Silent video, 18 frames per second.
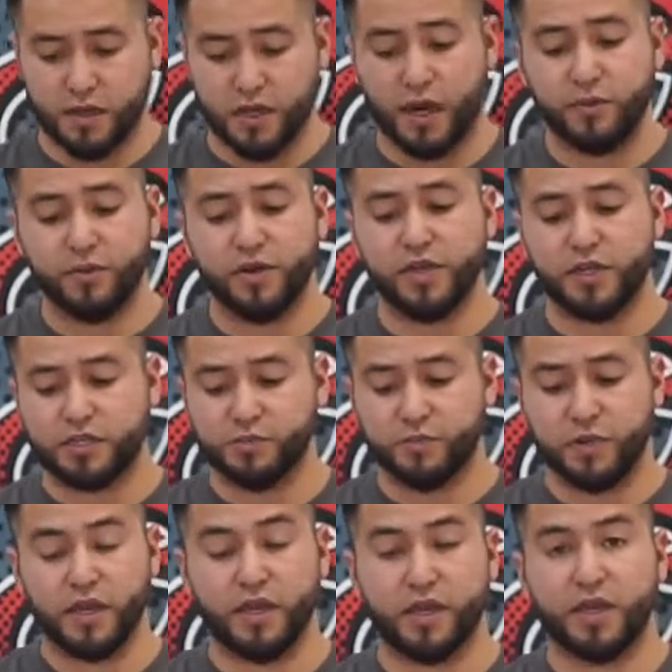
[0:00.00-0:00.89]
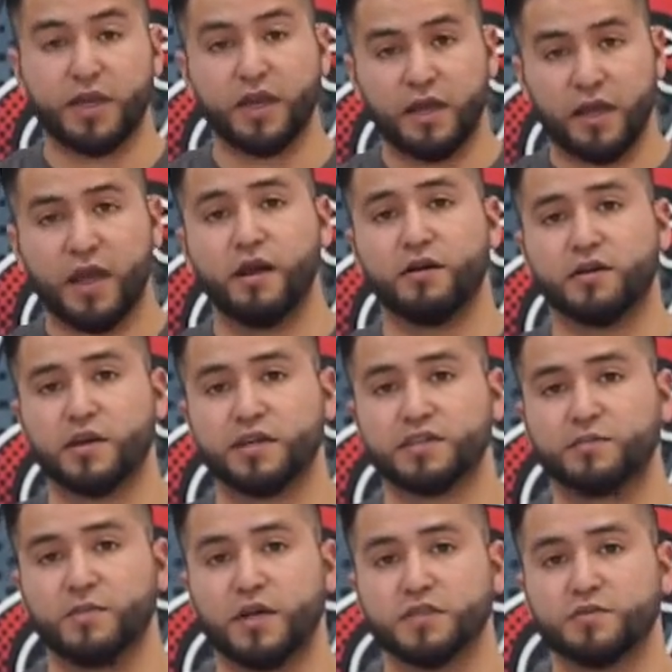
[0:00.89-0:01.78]
And I'm going to explain how
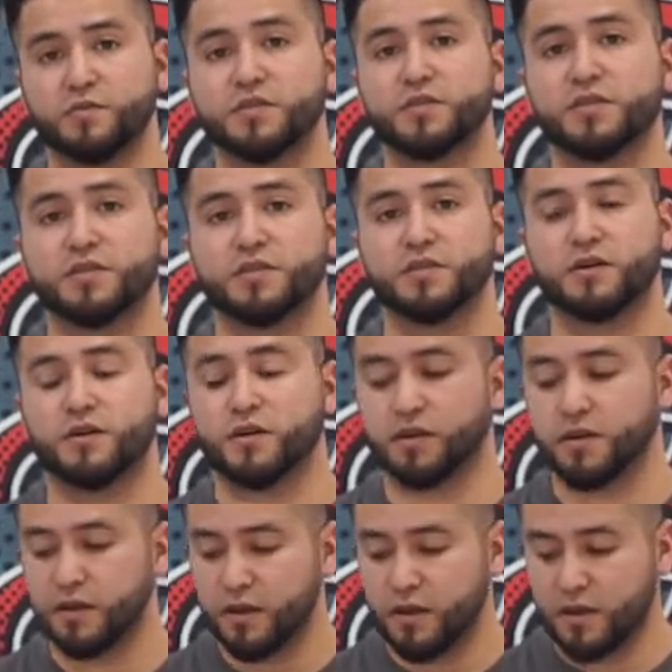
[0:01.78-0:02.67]
customizable these are.